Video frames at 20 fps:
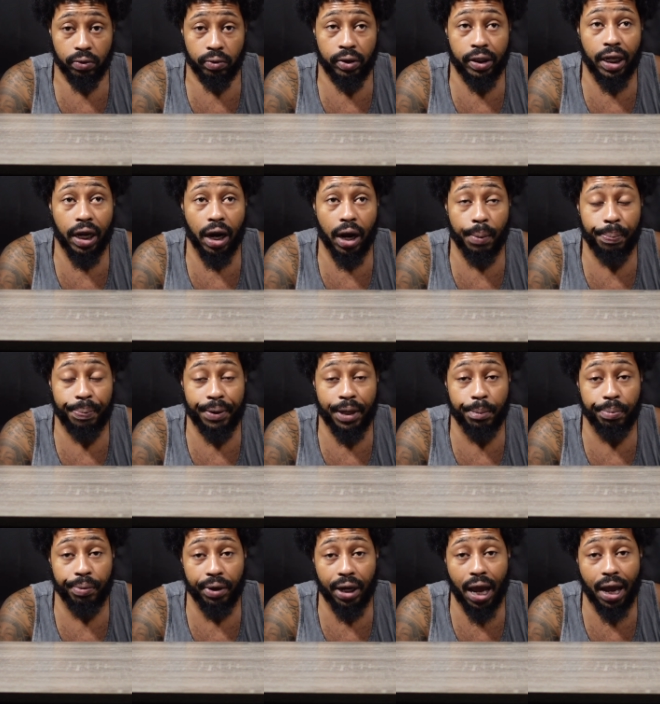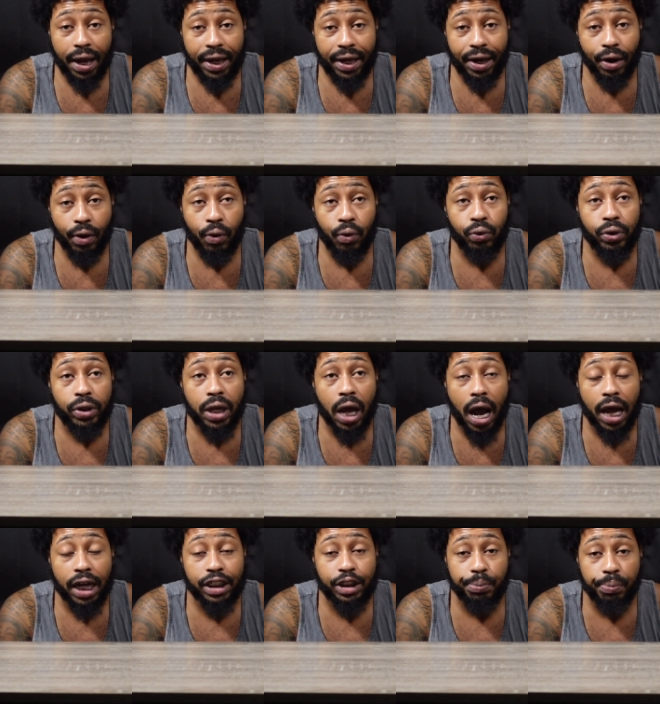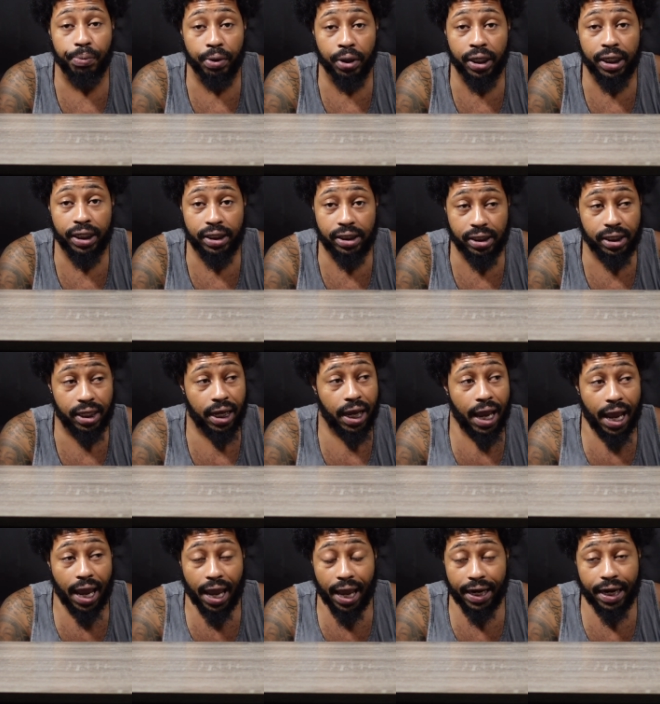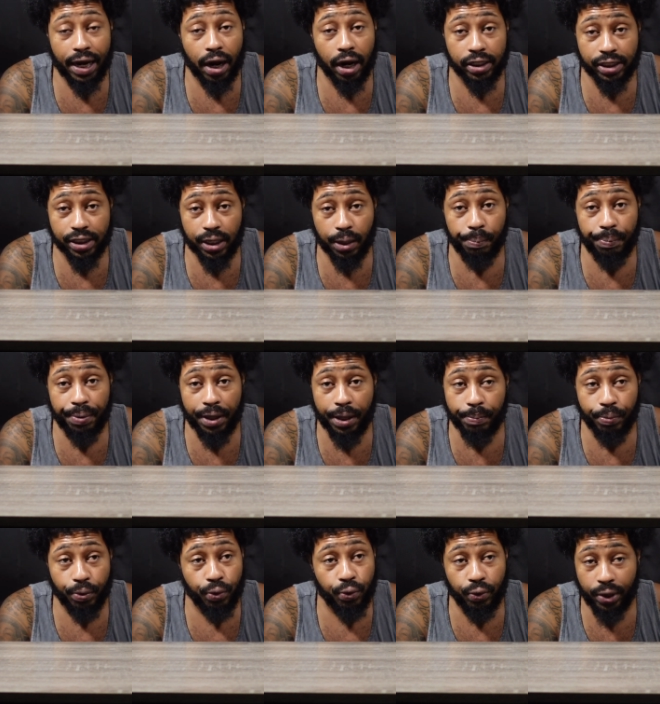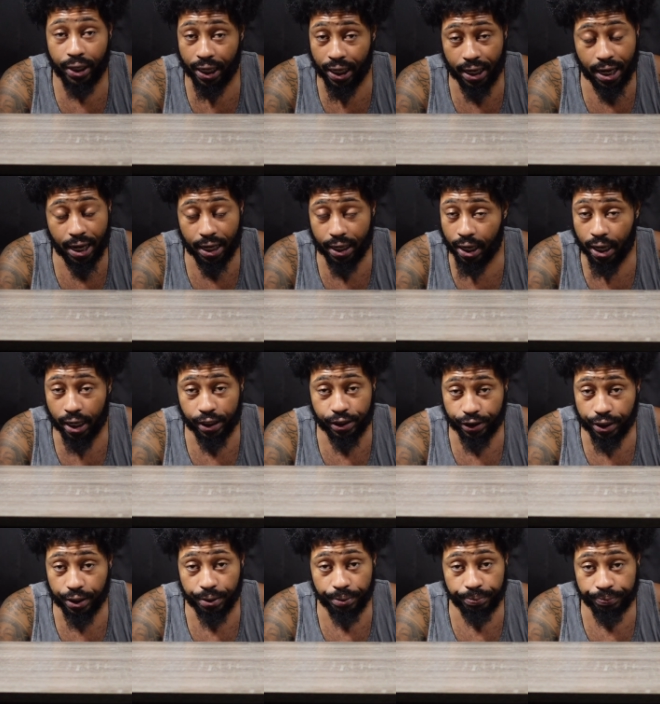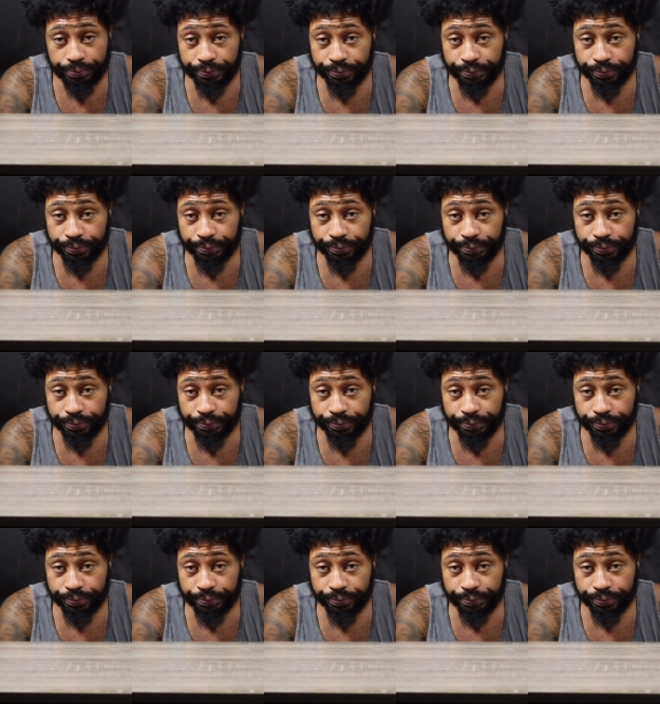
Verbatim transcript: There are people out here who dodge bullets, and there are some people who cannot dodge them.